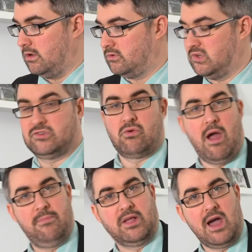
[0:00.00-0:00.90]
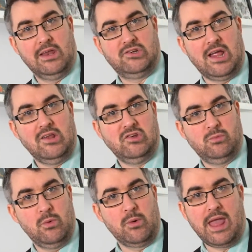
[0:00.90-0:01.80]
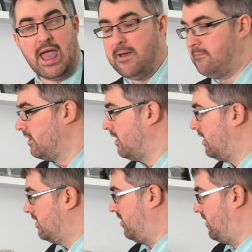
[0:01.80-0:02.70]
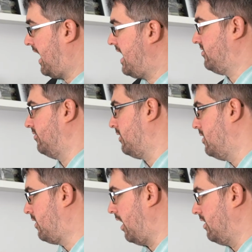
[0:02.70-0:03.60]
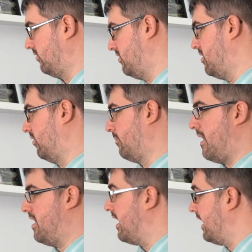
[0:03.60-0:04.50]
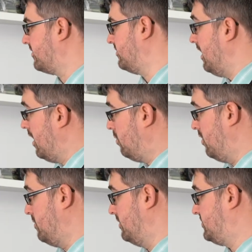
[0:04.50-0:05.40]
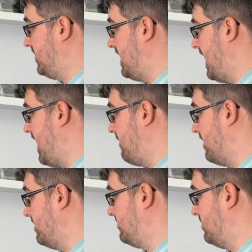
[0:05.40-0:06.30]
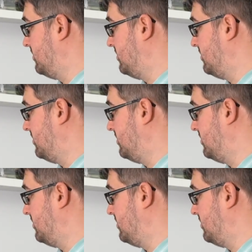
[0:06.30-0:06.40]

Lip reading: describe the colour changes we would get. So in the case of glucose and using Benedict's, what you would see here is the